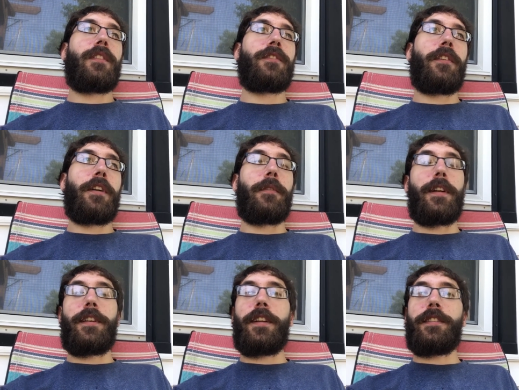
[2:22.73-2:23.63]
So anyway,
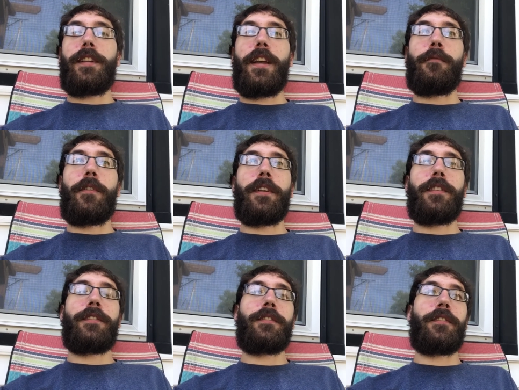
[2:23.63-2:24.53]
today's day one,
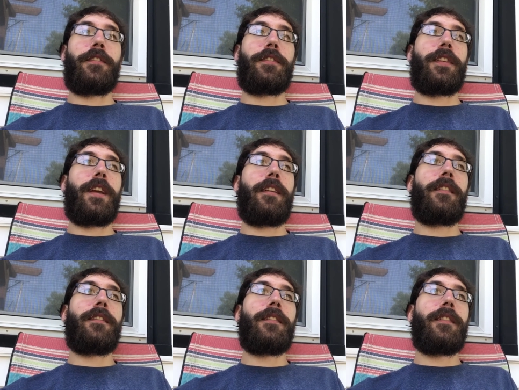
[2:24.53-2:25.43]
Thursday.
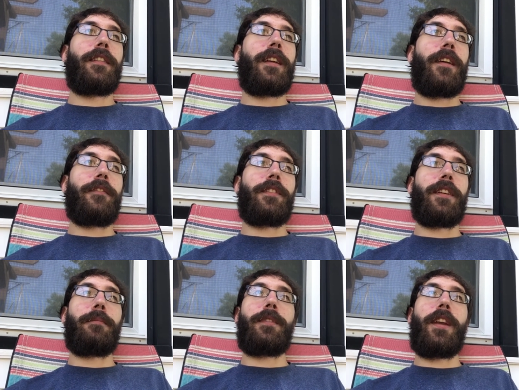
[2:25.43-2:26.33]
Haven't
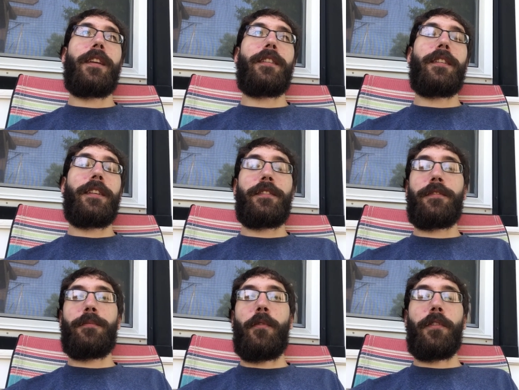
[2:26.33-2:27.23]
dipped yet.
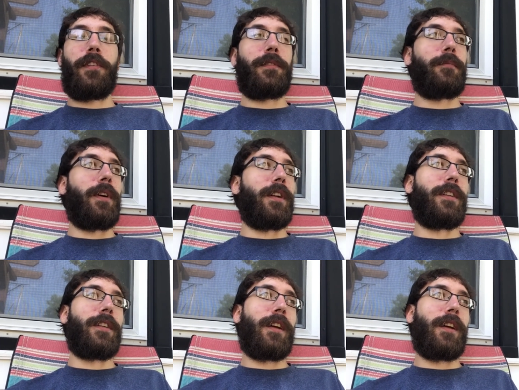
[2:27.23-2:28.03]
It's morning, but